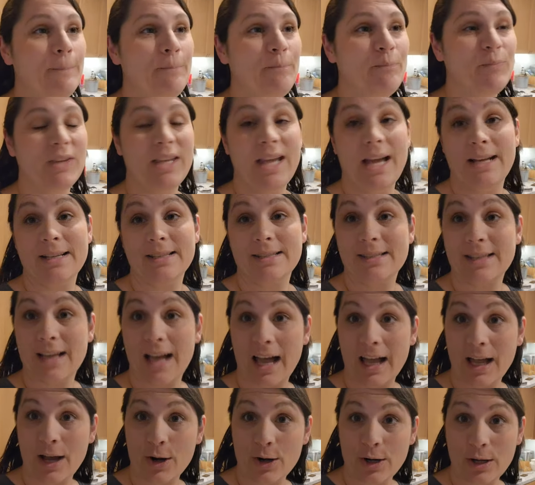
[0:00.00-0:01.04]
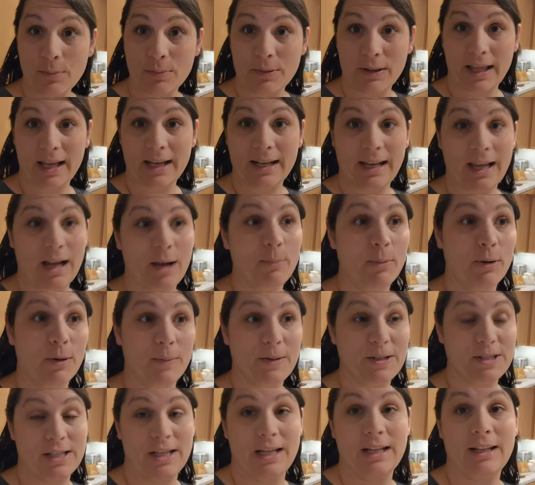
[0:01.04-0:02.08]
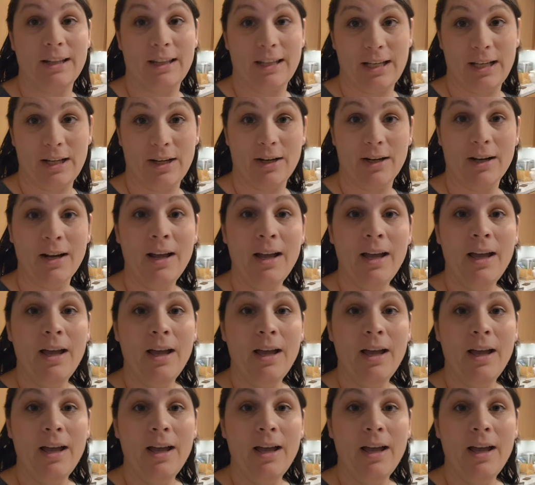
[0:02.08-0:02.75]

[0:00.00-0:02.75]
Yes, I already planned out pretty much the end of the year,